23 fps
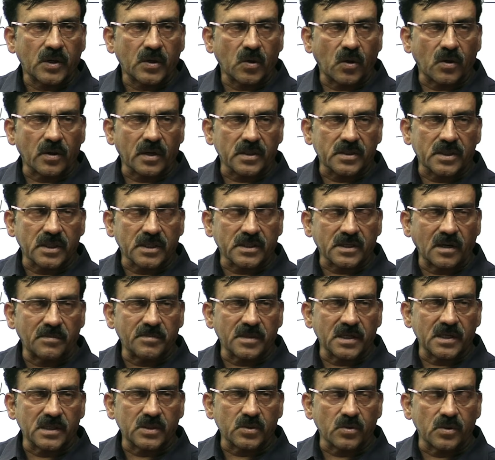Congress is
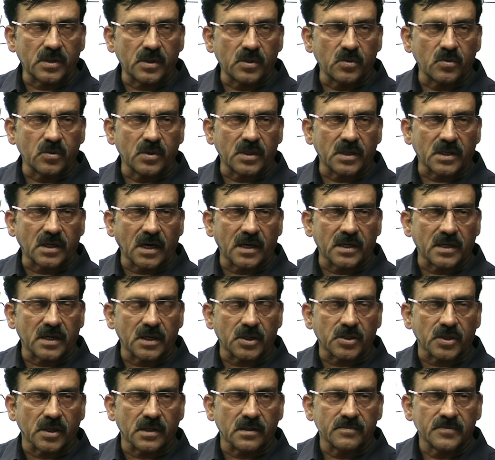coming into a new
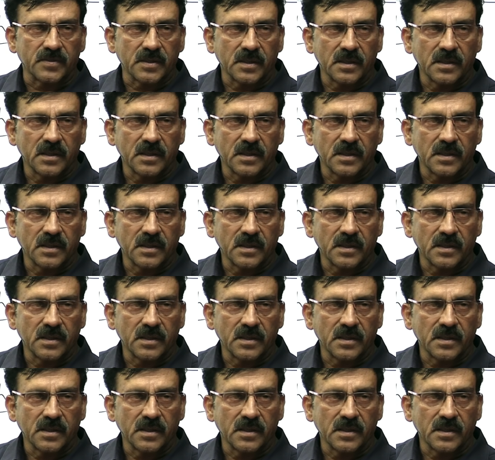incarnation,